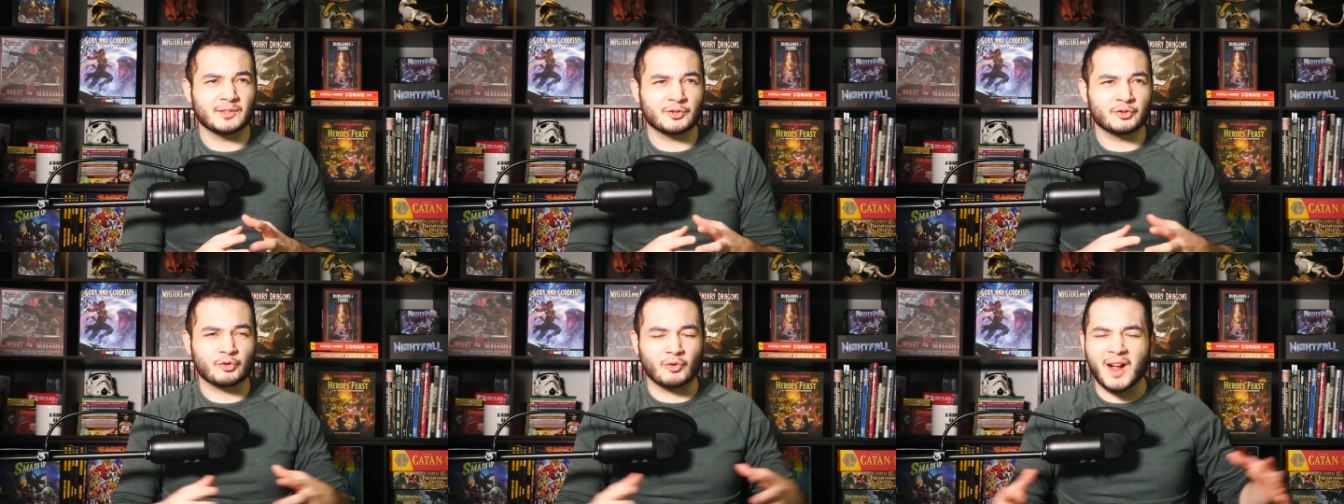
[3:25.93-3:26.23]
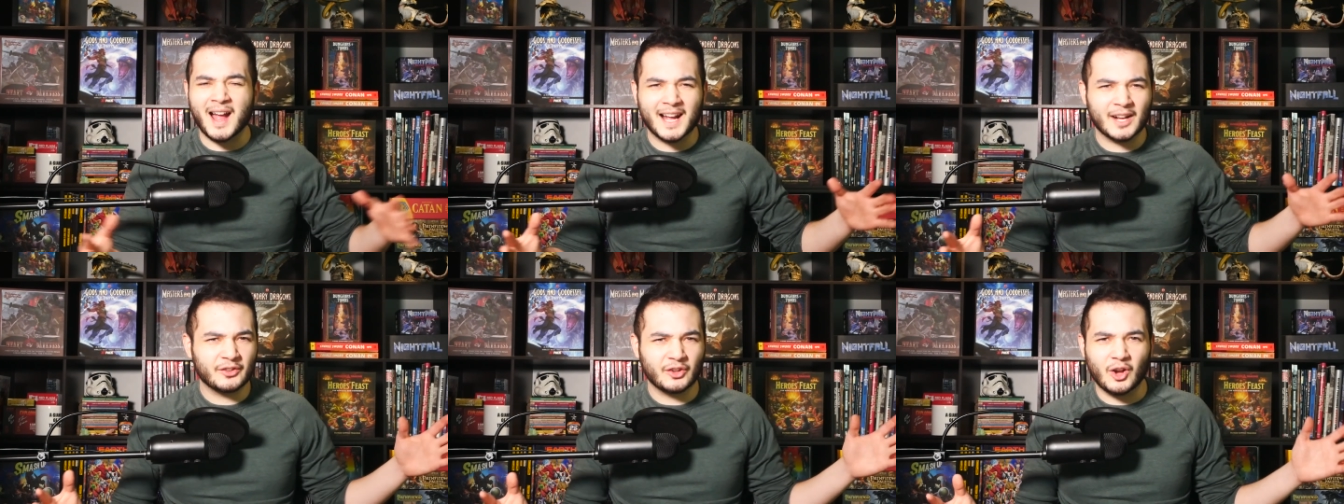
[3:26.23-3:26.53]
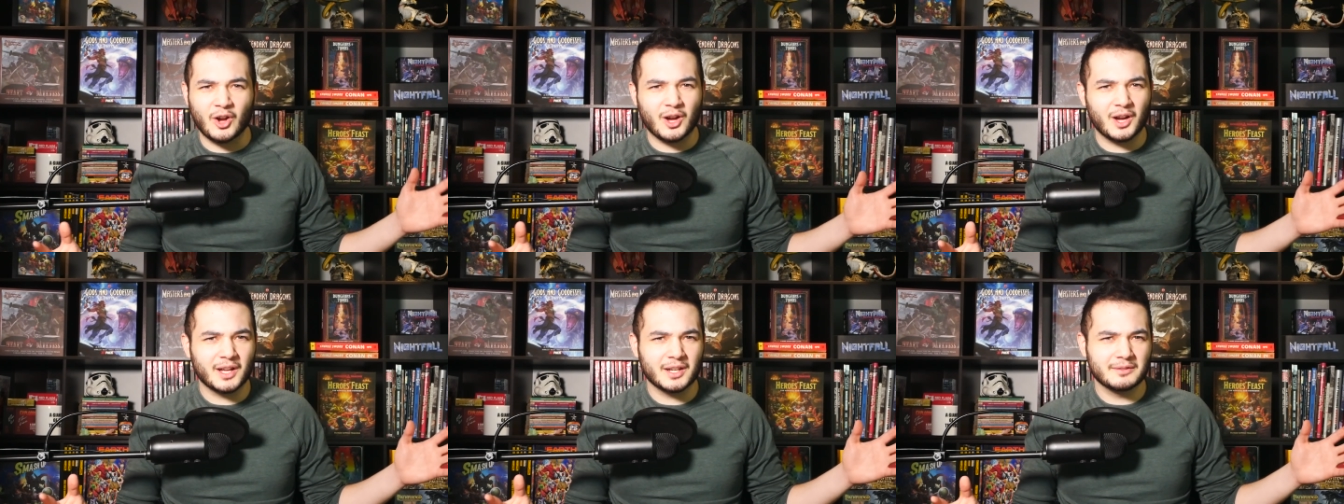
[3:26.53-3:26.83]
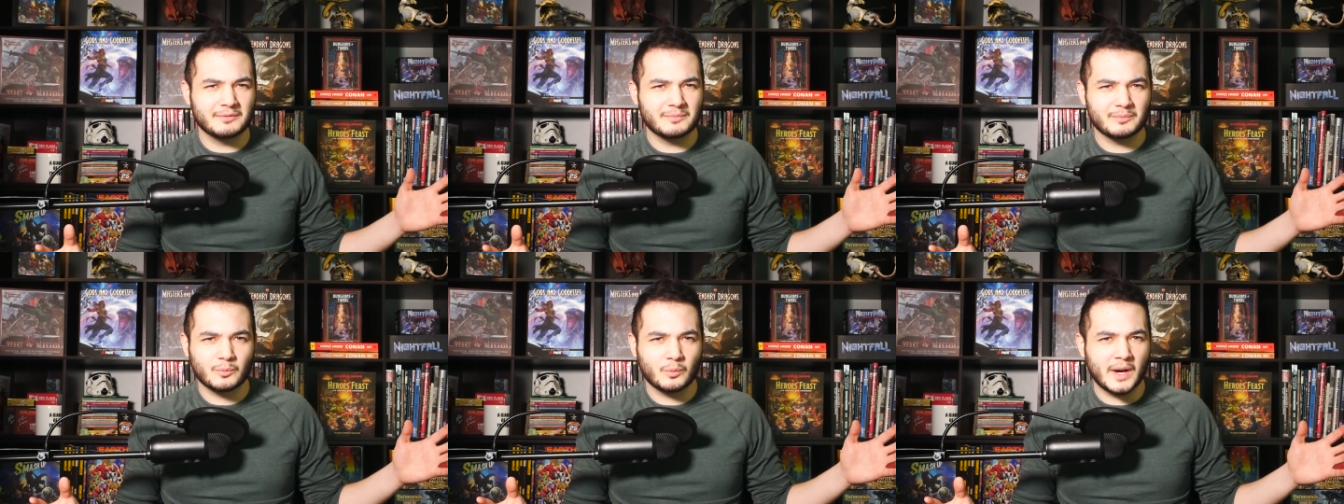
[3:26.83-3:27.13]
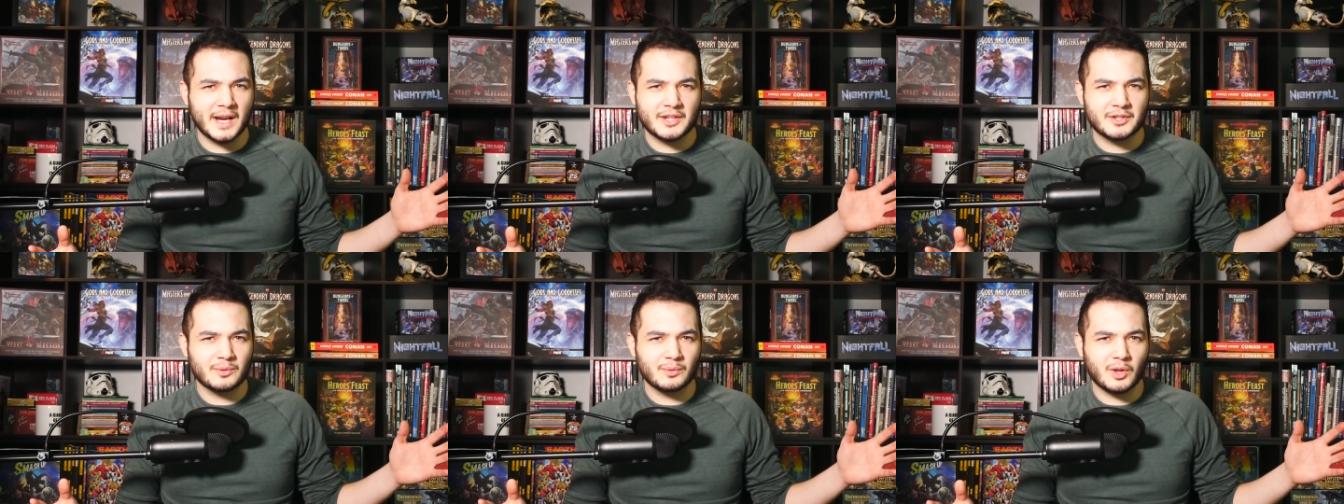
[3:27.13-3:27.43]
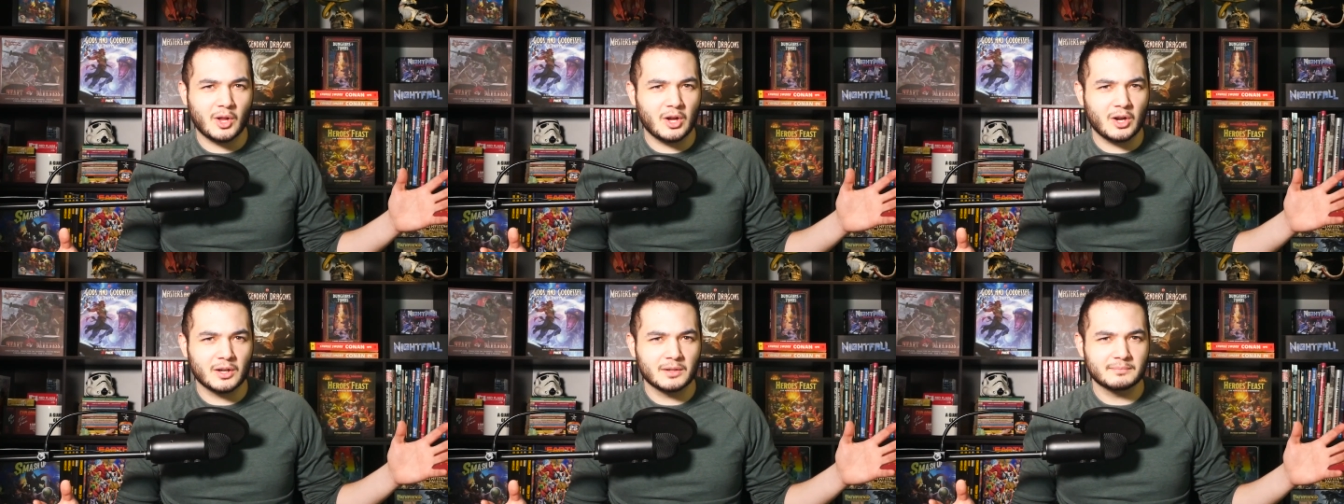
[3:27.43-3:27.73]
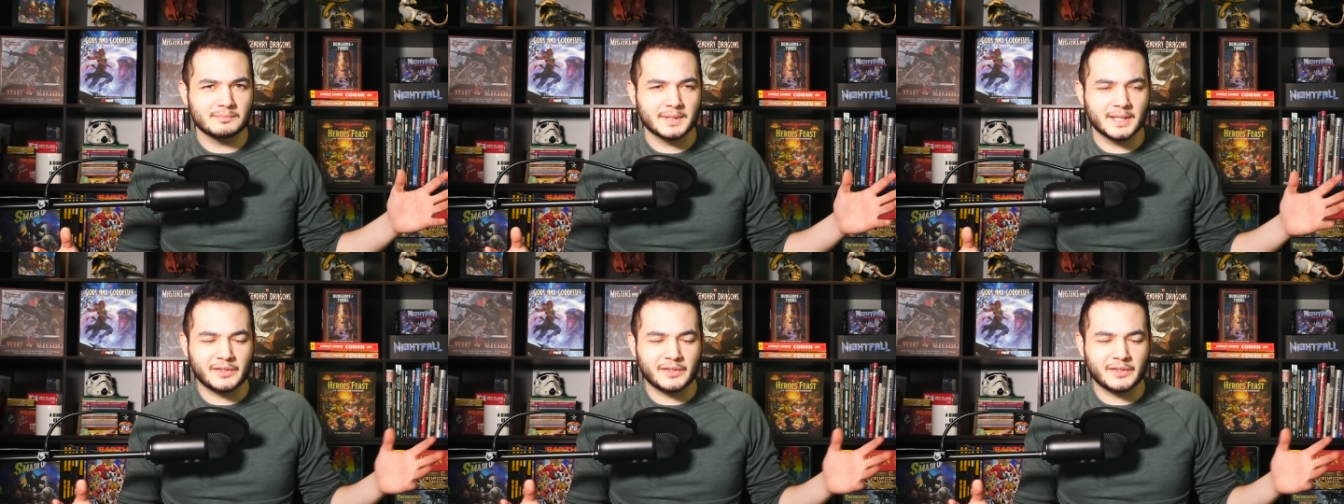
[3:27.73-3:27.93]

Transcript: drags on way too long.